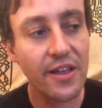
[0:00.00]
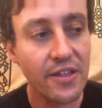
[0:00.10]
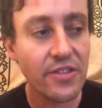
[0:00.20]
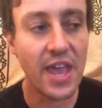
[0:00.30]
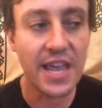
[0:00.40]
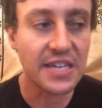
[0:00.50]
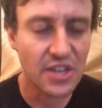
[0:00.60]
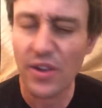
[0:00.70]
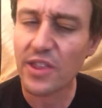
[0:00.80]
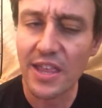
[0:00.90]
they, get
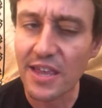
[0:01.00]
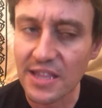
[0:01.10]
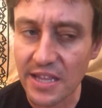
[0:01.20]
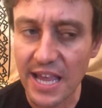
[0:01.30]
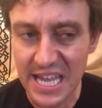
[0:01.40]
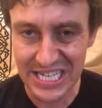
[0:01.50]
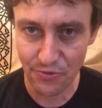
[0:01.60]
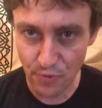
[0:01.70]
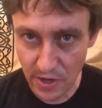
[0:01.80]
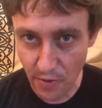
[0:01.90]
to, they think that they get to
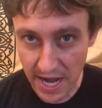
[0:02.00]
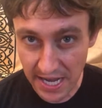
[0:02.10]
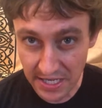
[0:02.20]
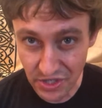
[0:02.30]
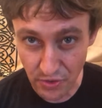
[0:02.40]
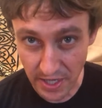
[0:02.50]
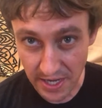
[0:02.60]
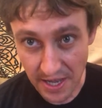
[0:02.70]
rewrite history.